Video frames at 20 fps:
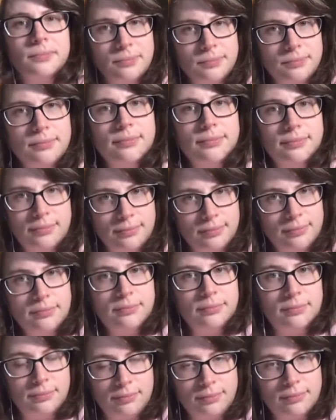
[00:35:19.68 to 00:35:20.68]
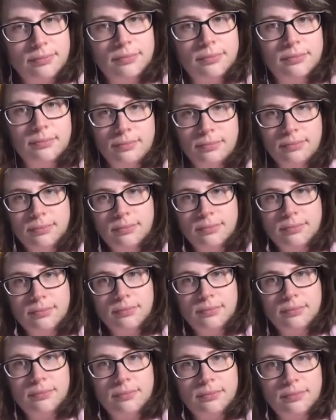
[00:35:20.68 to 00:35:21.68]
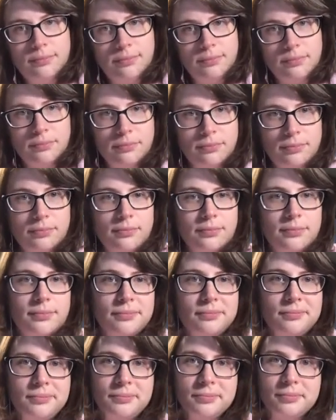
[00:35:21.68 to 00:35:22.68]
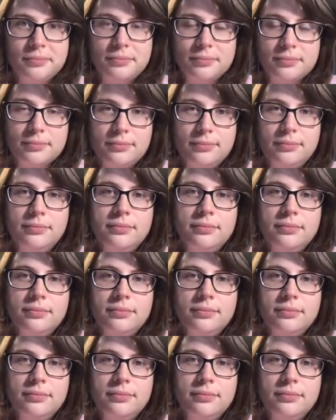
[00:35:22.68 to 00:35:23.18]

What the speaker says: (not speaking)